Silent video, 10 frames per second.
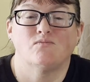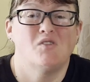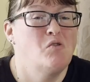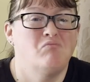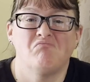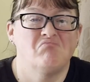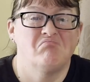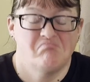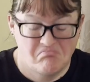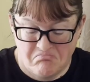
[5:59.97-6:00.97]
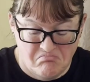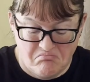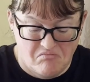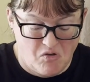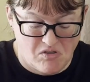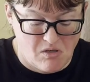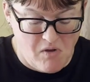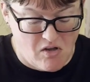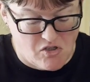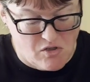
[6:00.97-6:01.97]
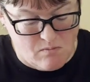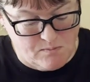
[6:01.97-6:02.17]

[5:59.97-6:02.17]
No, not so much.